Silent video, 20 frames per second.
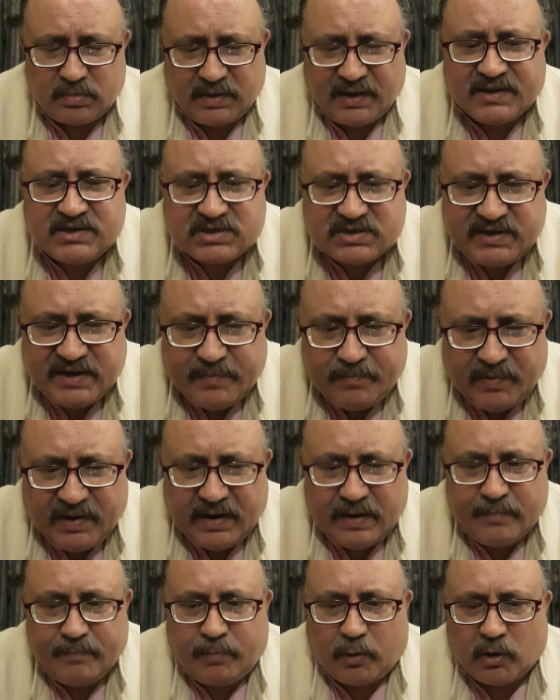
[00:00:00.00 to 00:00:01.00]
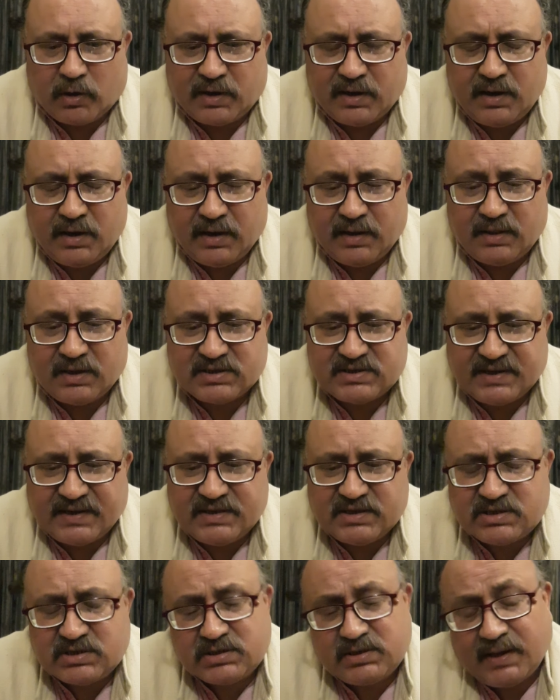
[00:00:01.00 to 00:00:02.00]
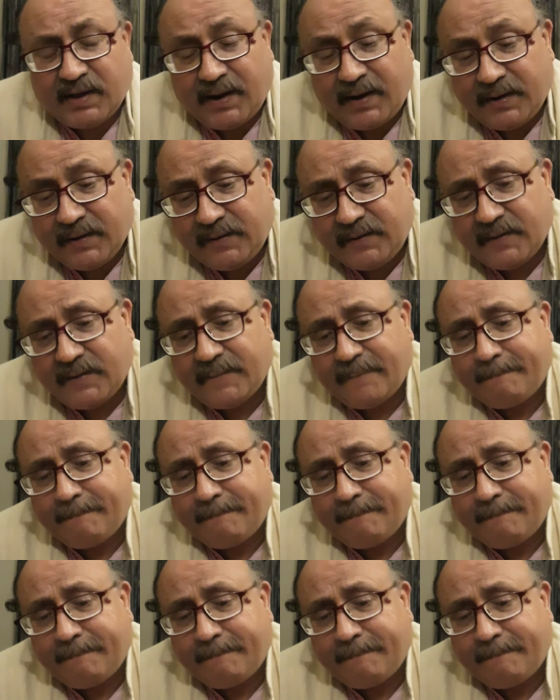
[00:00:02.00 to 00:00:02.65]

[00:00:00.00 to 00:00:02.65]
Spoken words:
extremely important in the sense that